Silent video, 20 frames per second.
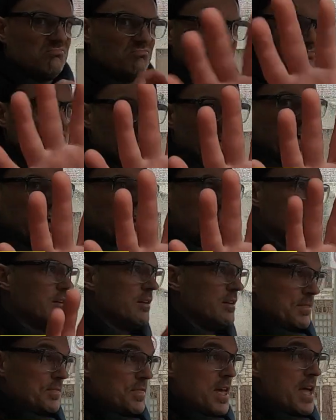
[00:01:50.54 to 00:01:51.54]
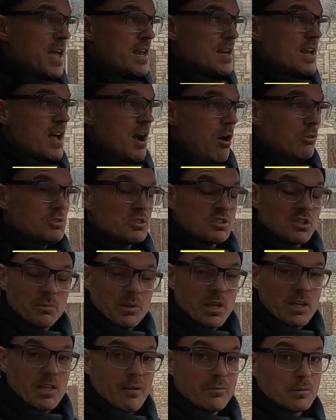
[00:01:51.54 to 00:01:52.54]
that. Then on top of
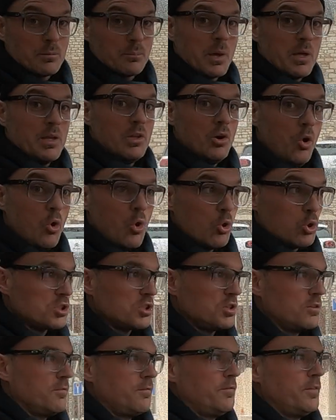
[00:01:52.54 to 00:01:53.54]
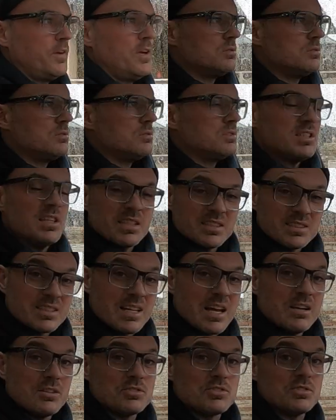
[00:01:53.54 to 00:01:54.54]
that you have to pay the auction fee,
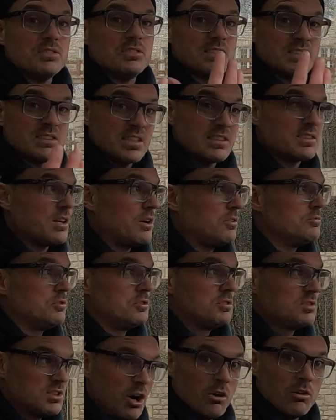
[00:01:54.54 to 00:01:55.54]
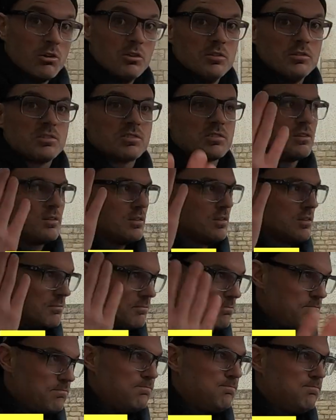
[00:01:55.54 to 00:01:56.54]
$6,600.
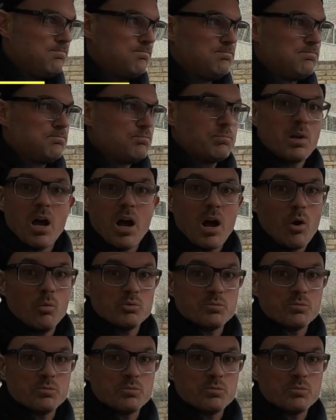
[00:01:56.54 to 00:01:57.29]
Car was